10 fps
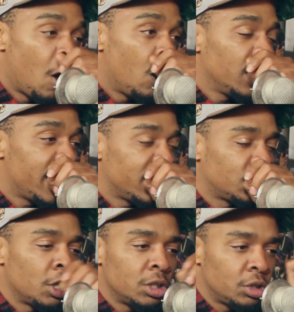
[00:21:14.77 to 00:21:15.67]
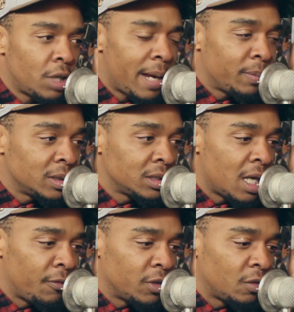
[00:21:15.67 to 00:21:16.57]
All of that thirst trapping
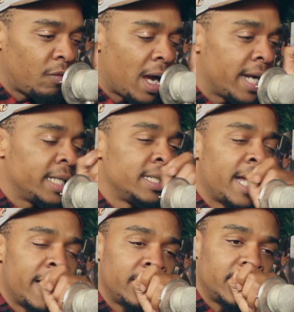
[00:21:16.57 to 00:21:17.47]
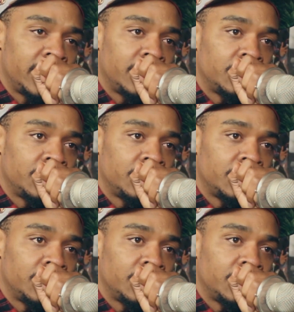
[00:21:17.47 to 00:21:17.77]
stuff is fine and dandy.